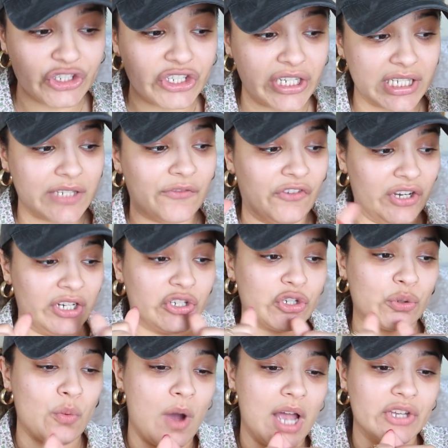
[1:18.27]
just
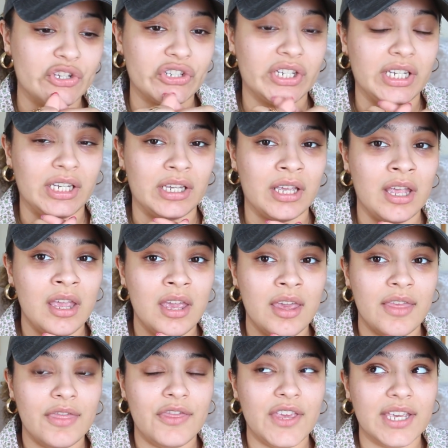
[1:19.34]
finished watching
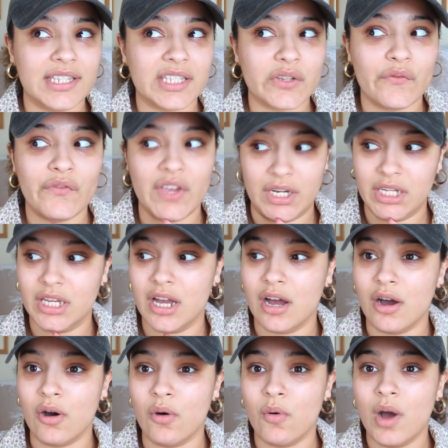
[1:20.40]
this
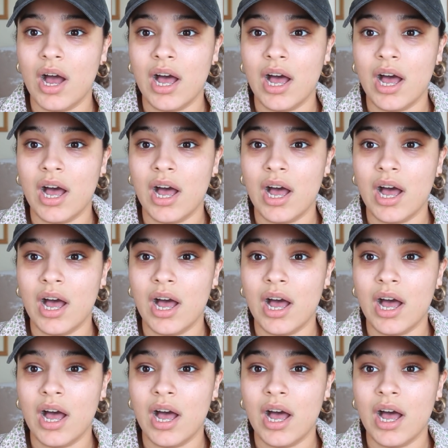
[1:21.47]
video.